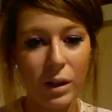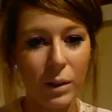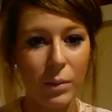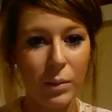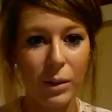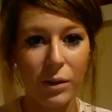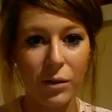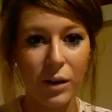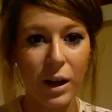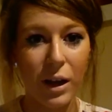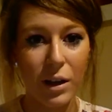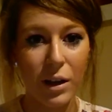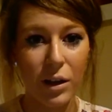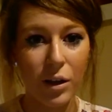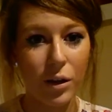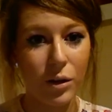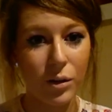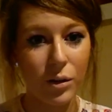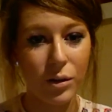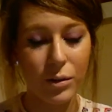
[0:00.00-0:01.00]
a big fan of
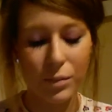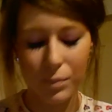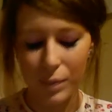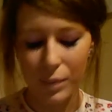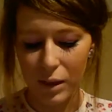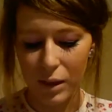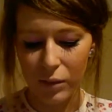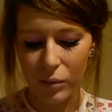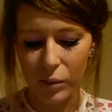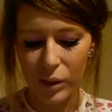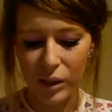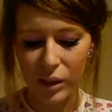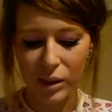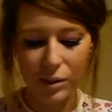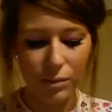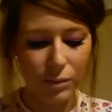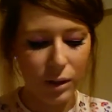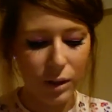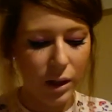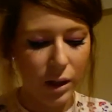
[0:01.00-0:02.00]
those, in other
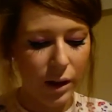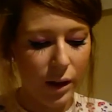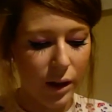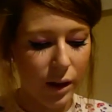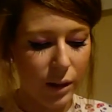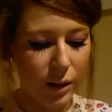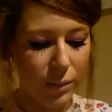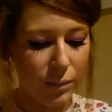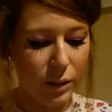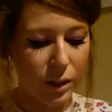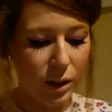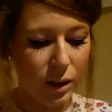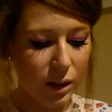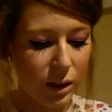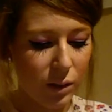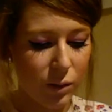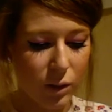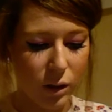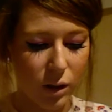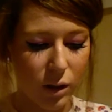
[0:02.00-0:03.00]
words. The
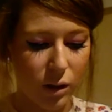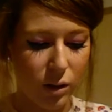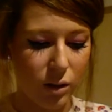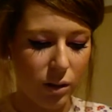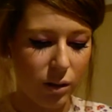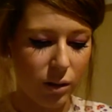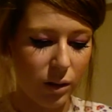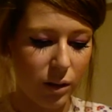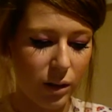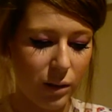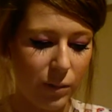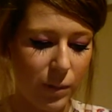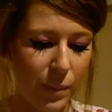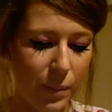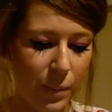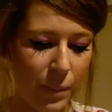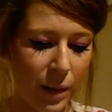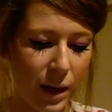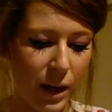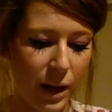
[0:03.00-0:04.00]
next thing I got is
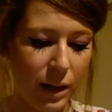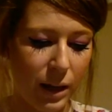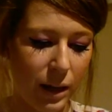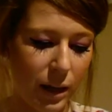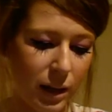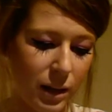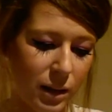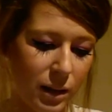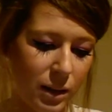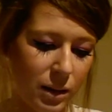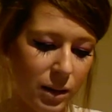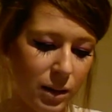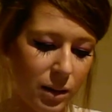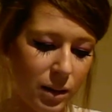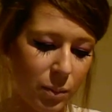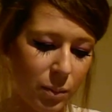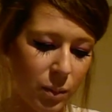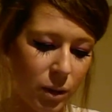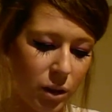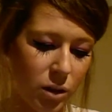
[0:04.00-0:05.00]
from MAC, and this
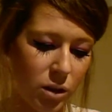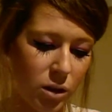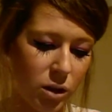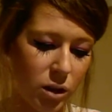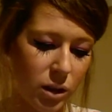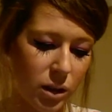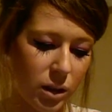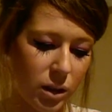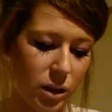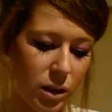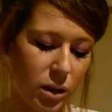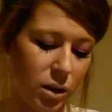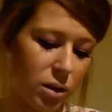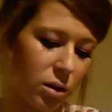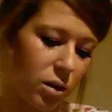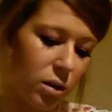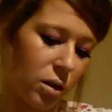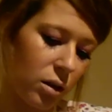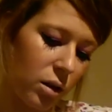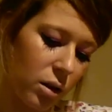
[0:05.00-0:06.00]
is a blush
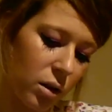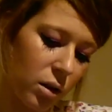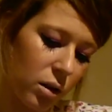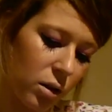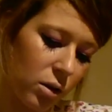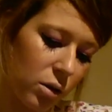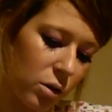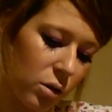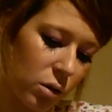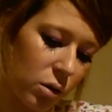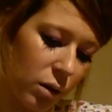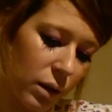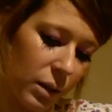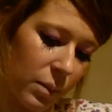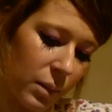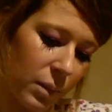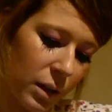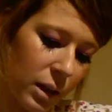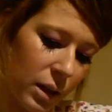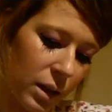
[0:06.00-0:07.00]
in
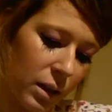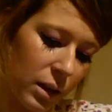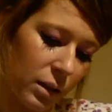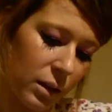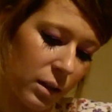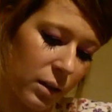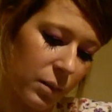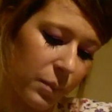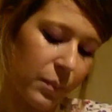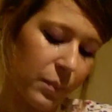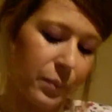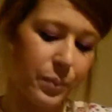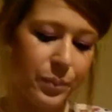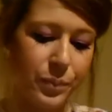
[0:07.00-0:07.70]
Dolly Mix,